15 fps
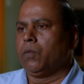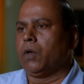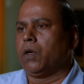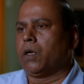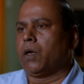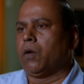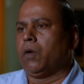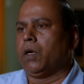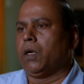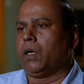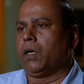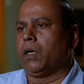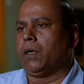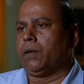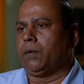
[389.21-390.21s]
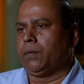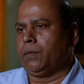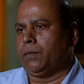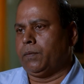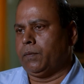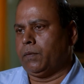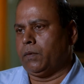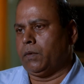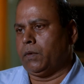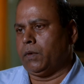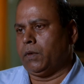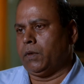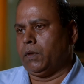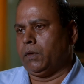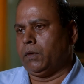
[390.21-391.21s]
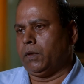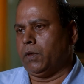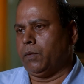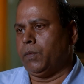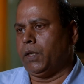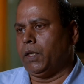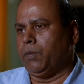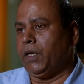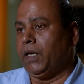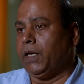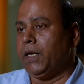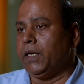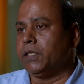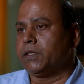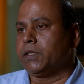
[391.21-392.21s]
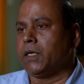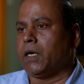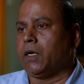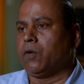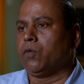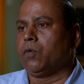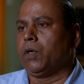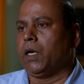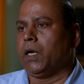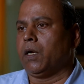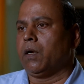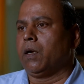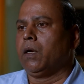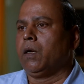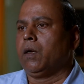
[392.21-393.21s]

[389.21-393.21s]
for our uh, the village that we are,